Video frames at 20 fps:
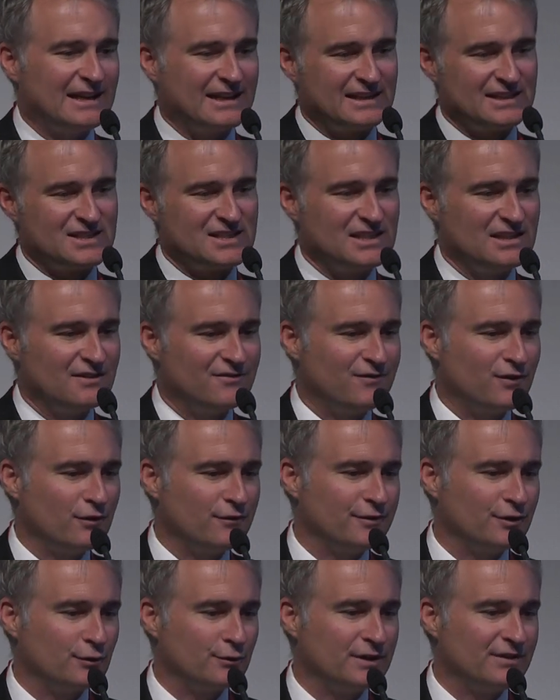I can see the
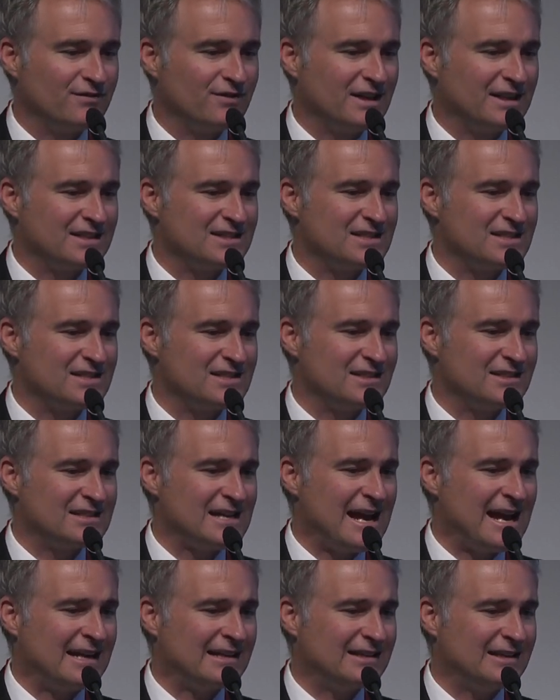foveal reflex is
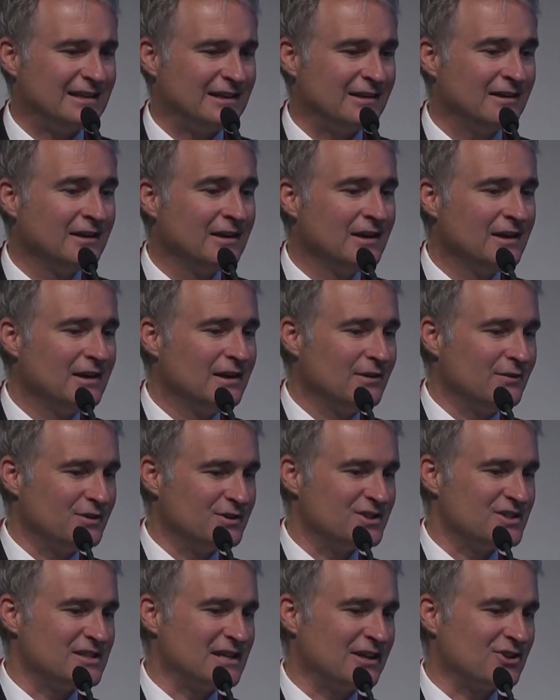intact there,
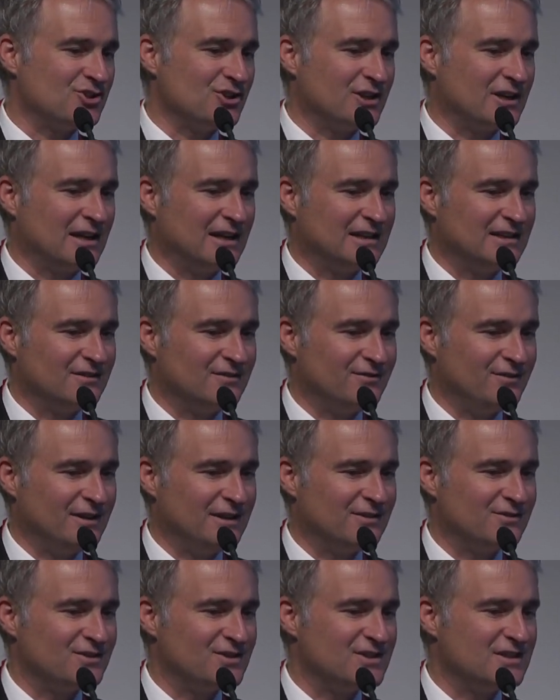which is actually kind of
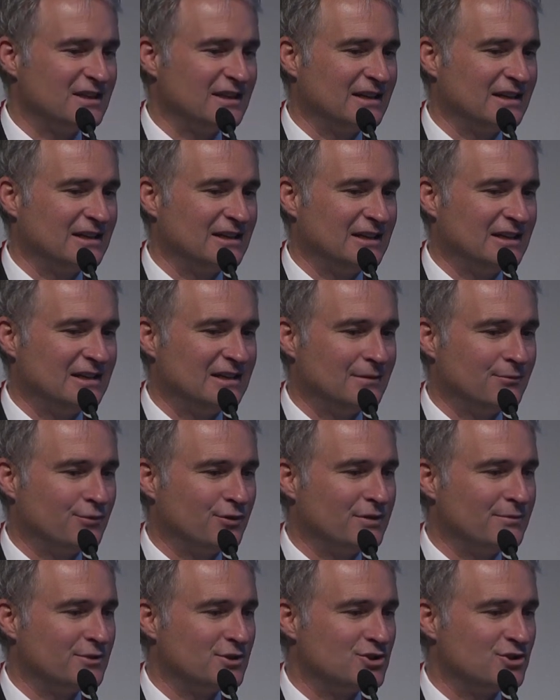interesting in a
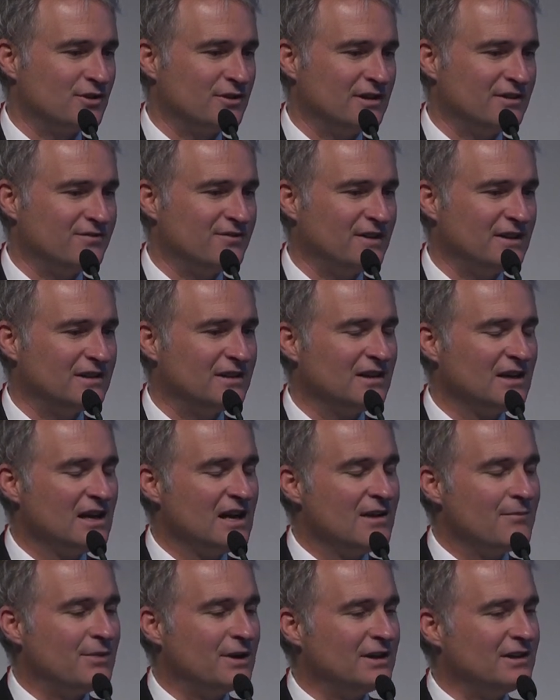premature infant.
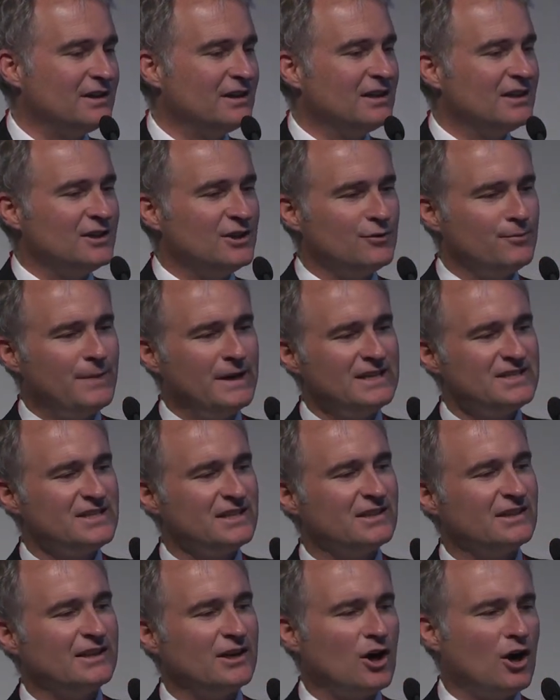But you
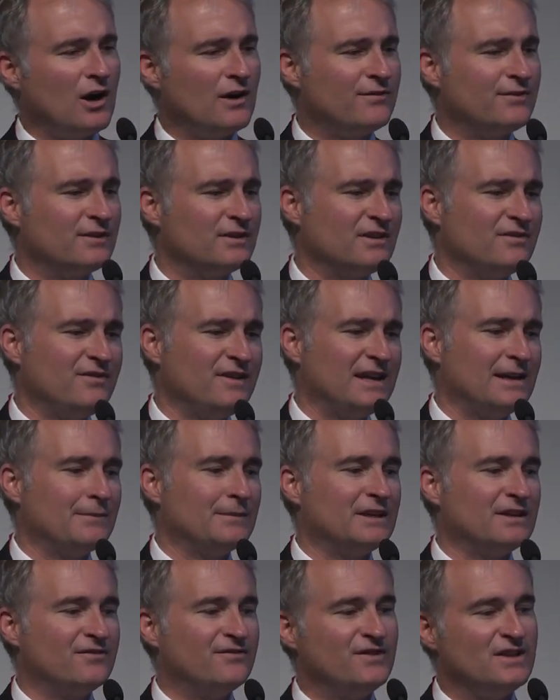basically offer the
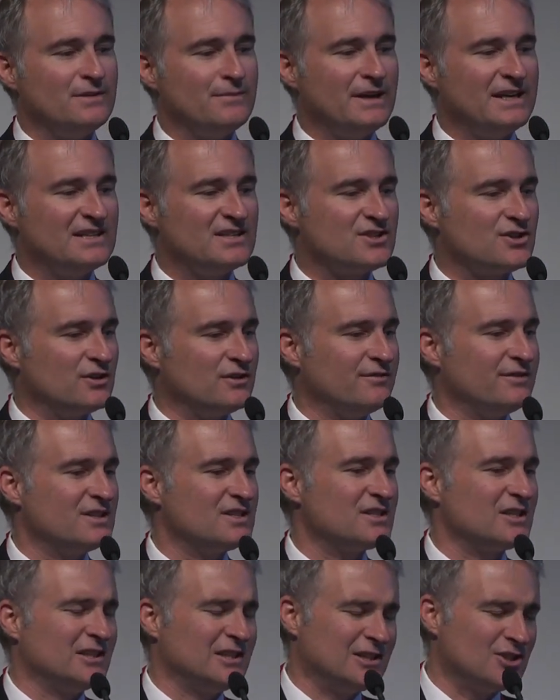family a fee-based
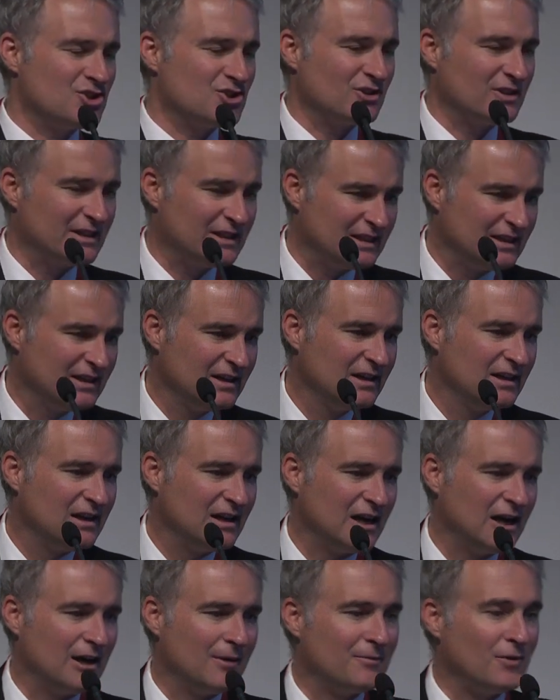service initially.
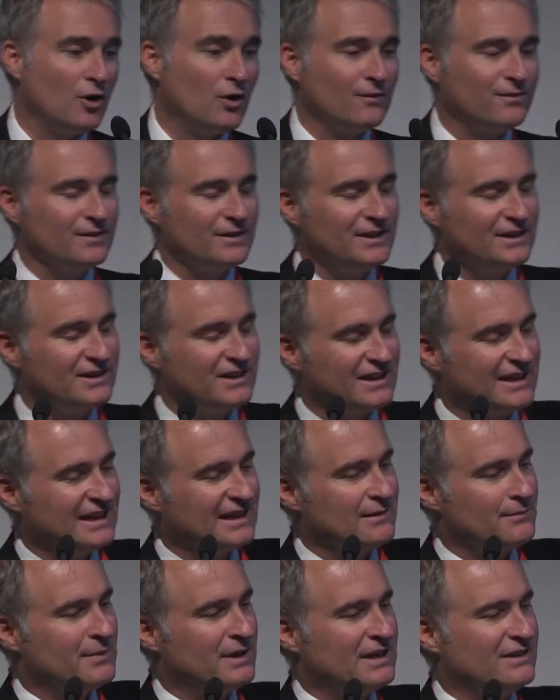Hopefully you could
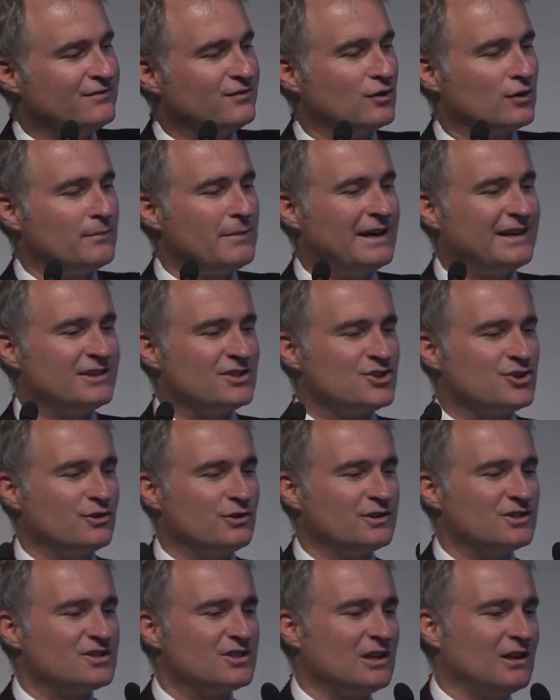get it paid for by
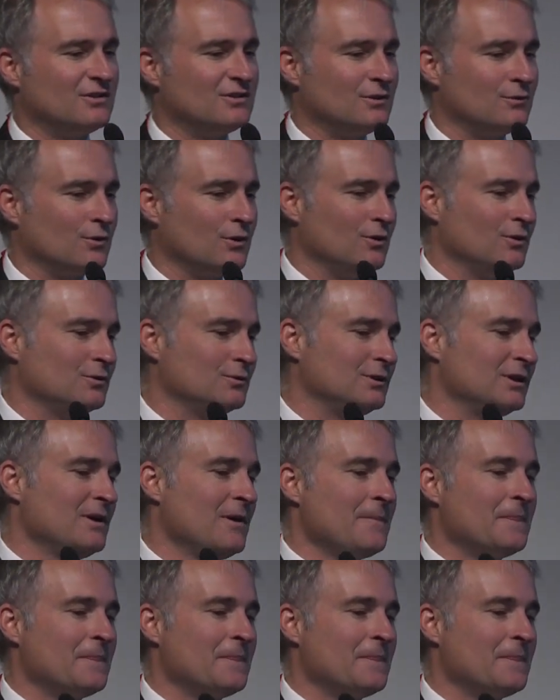insurance down the road.